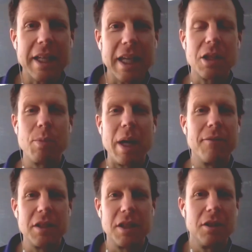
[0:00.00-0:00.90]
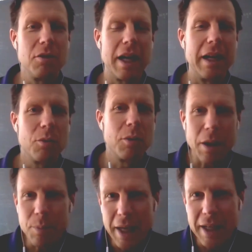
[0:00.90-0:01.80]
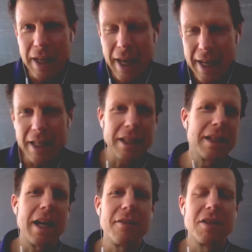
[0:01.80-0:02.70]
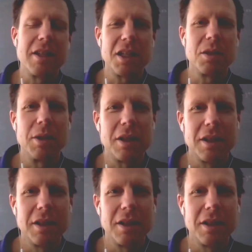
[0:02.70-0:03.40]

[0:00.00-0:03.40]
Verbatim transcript: get the benefits that you got without paying anything after they get the book.